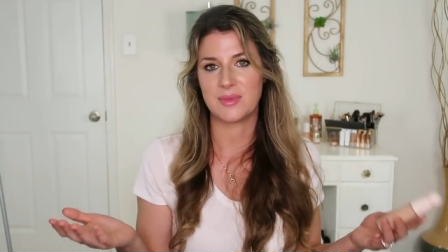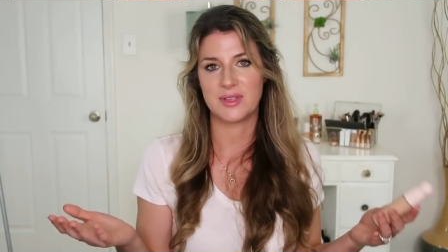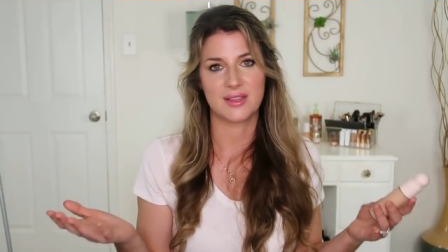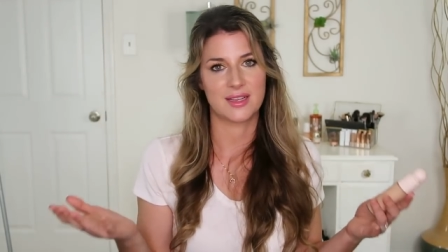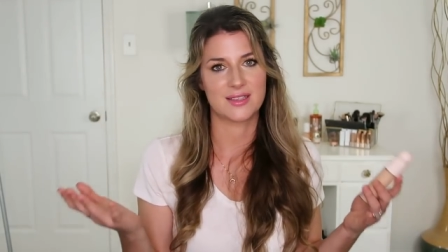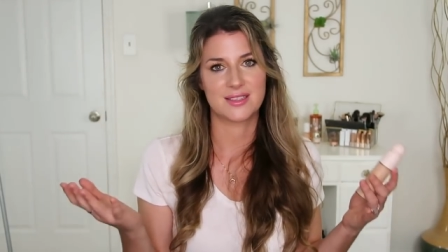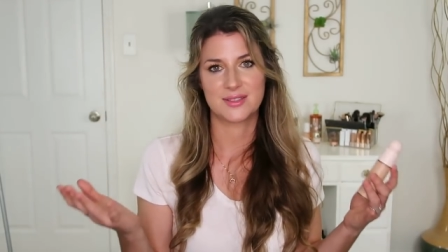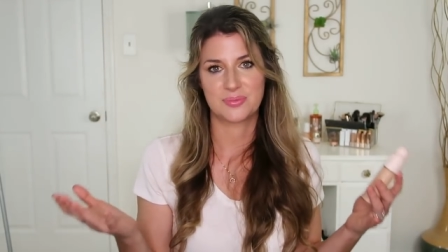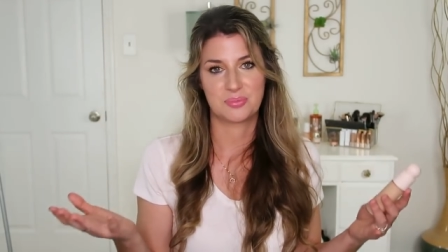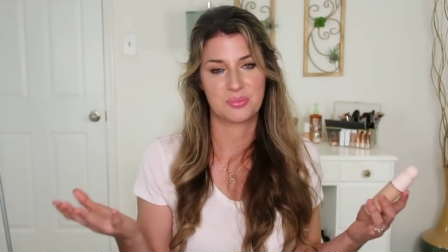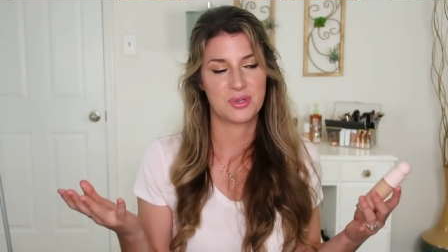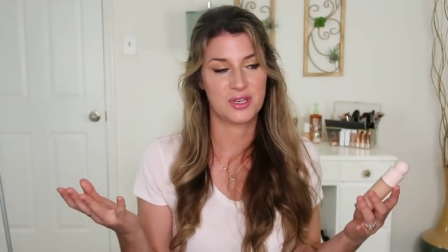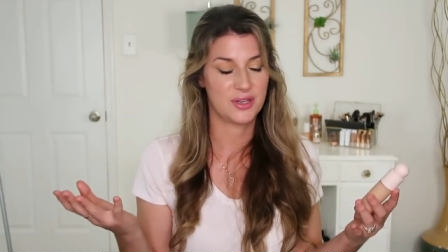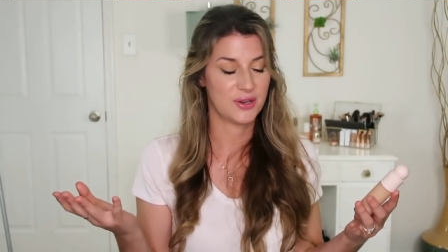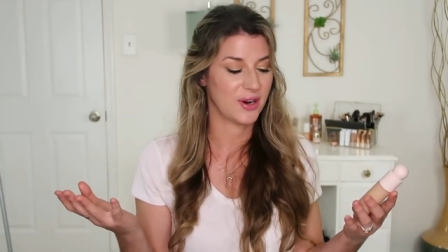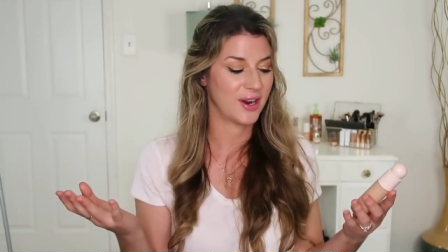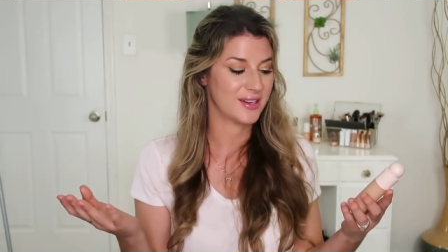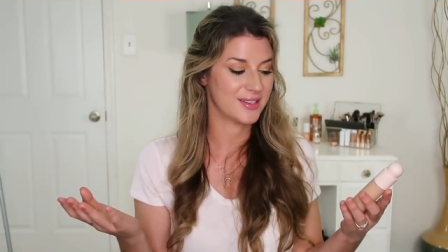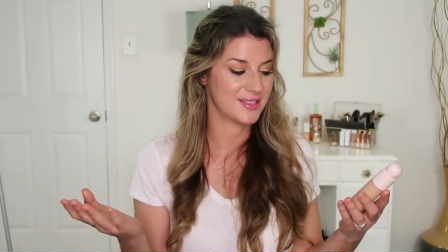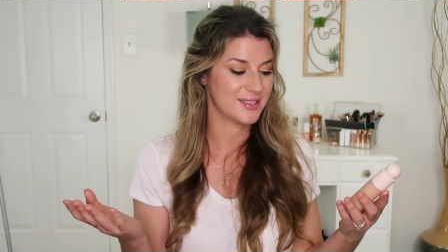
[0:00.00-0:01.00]
I mean, that's
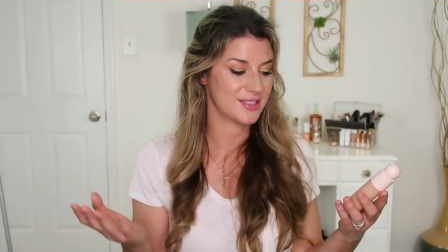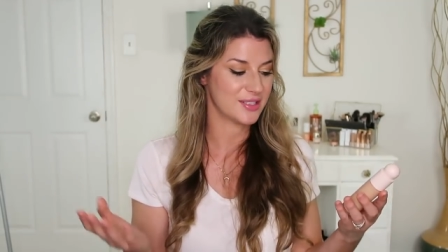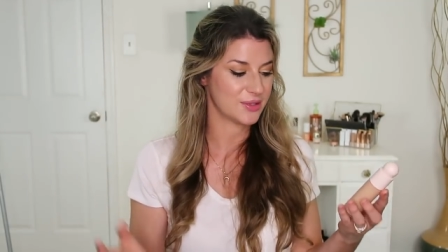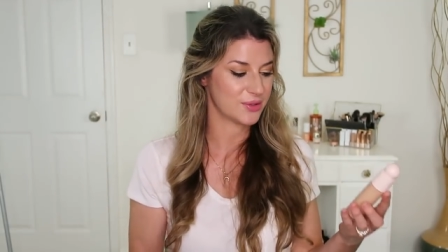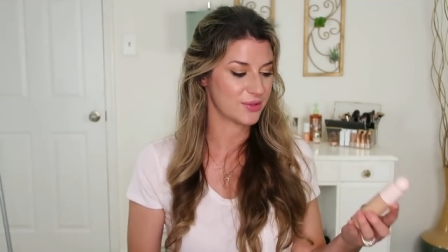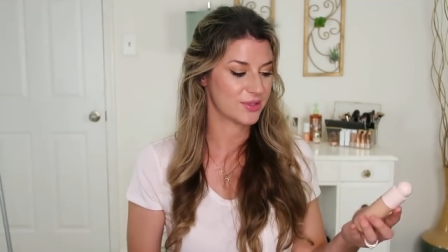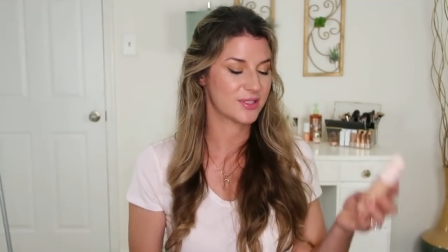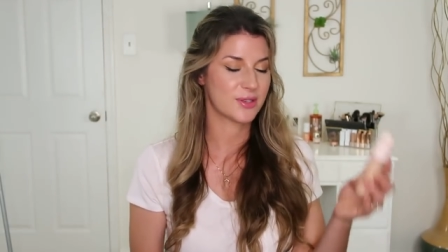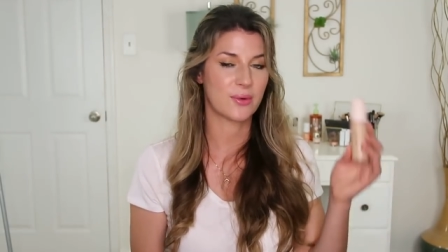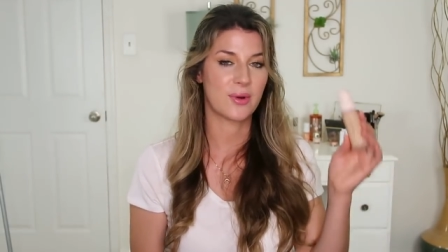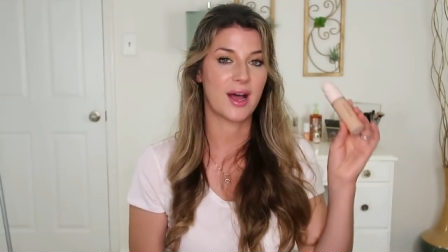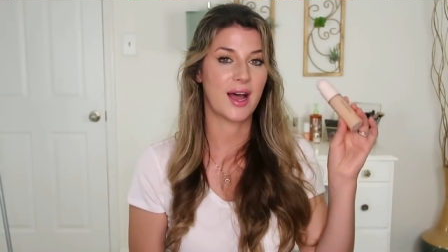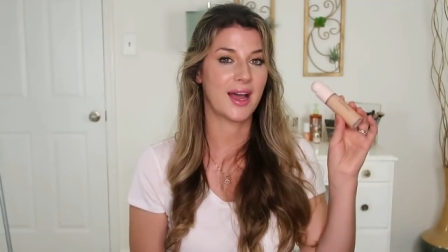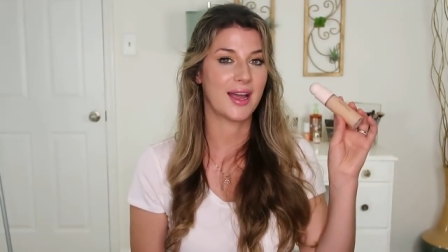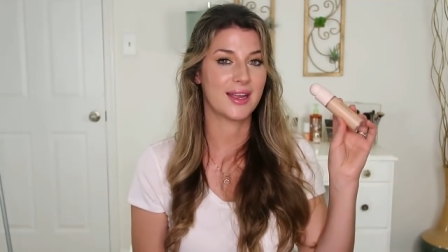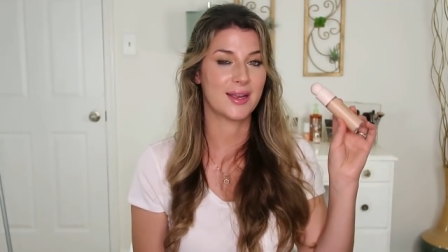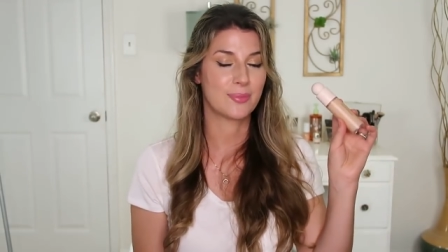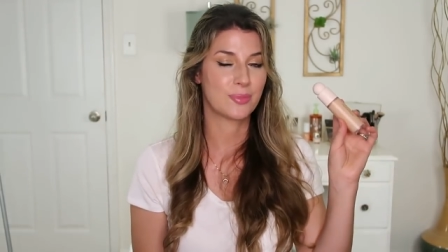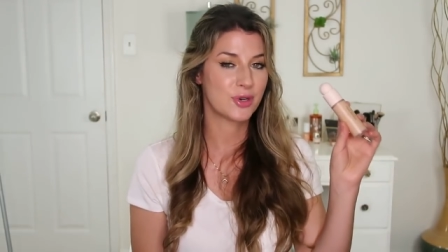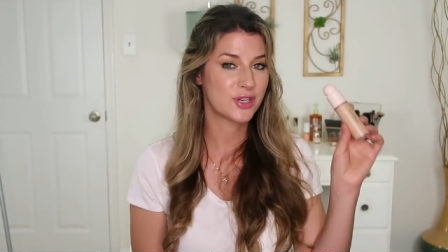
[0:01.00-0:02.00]
pretty hard to do. So
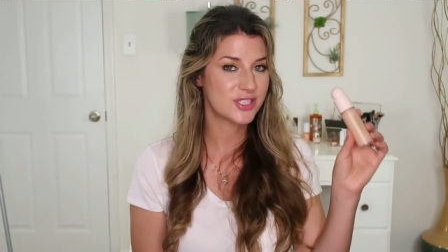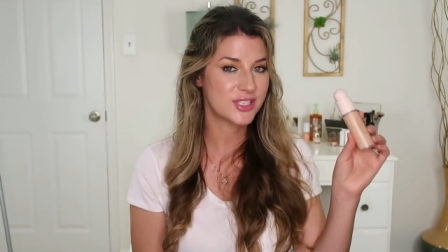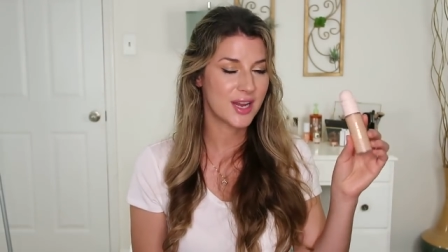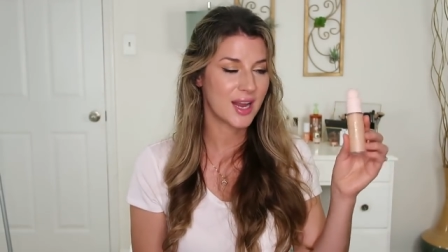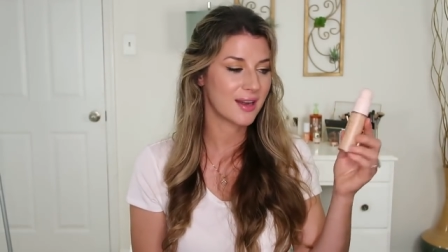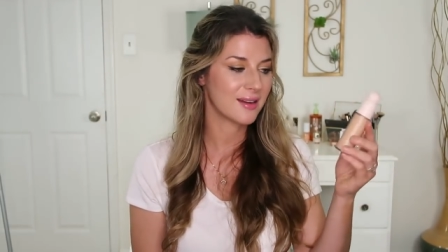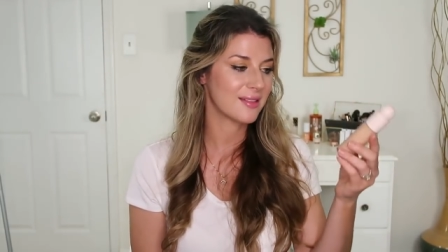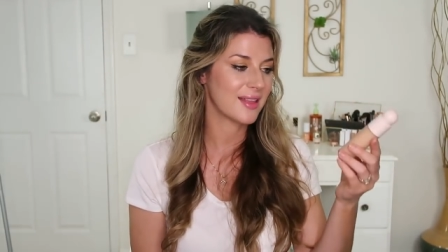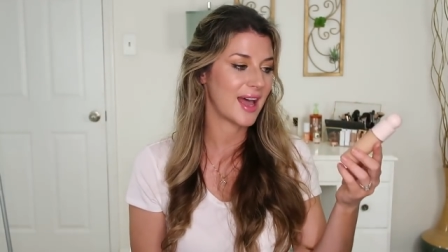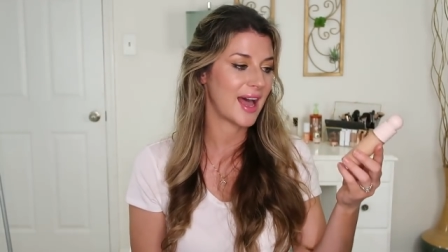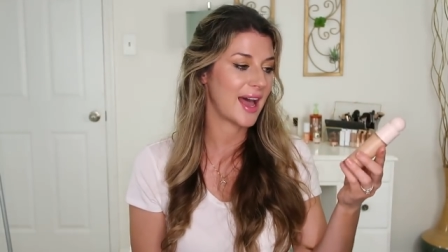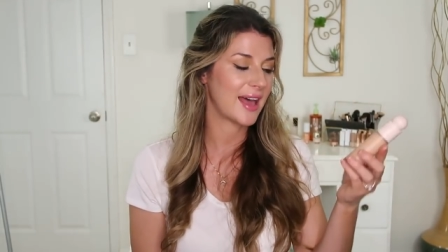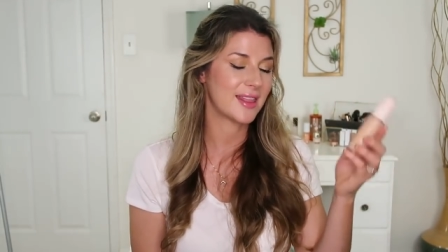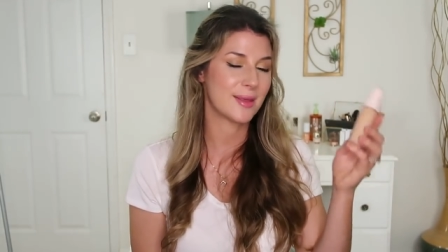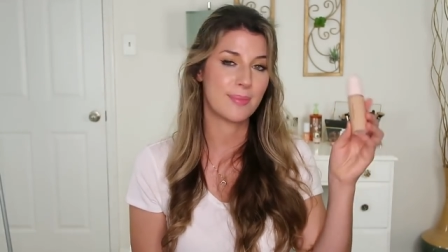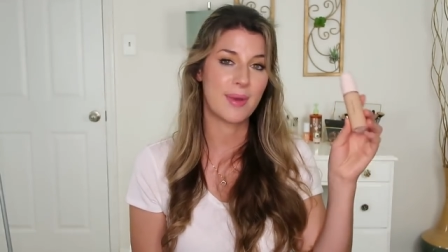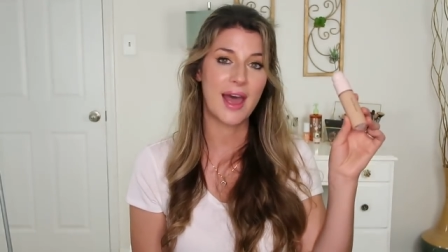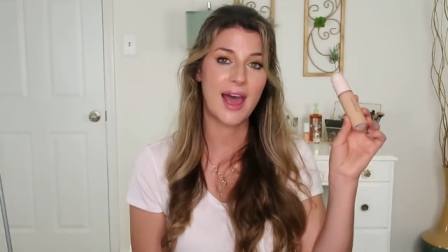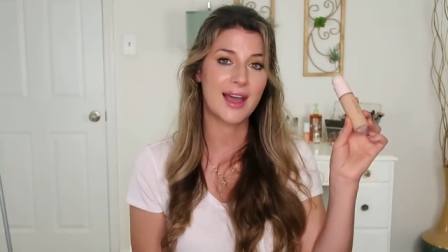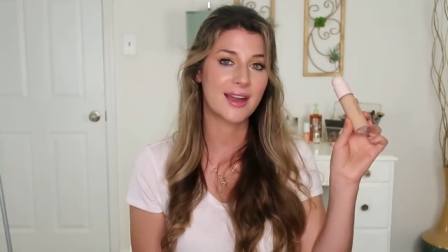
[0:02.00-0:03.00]
I appreciated that. The